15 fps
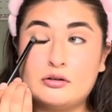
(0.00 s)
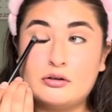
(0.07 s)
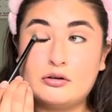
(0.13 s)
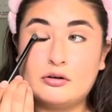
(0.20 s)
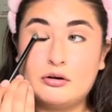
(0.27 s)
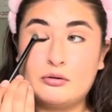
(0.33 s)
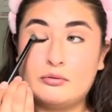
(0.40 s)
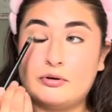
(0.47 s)

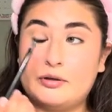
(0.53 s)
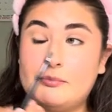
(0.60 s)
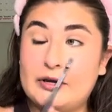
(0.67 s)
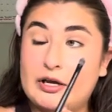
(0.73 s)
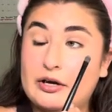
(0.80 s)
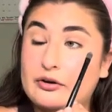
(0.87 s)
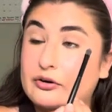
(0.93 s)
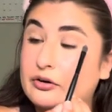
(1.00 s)
go in my
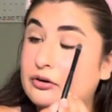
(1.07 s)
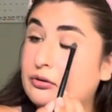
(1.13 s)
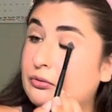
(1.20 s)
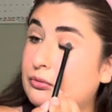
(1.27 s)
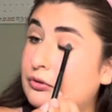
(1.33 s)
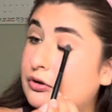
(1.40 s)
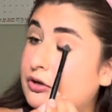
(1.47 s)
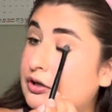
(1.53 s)
outer
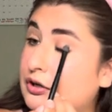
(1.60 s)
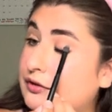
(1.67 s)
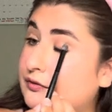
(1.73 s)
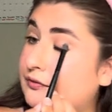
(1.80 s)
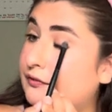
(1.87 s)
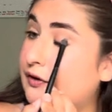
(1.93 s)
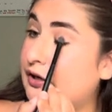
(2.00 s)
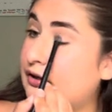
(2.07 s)
corner it's
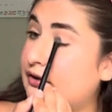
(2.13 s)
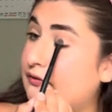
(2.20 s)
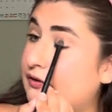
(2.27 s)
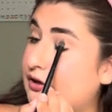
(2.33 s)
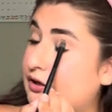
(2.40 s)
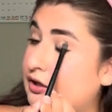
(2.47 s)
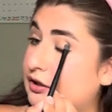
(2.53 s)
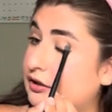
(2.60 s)
very
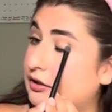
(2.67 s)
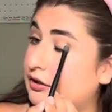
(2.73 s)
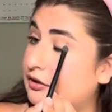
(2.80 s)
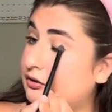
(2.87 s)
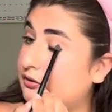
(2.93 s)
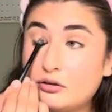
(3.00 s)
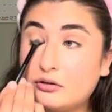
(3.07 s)
very glitter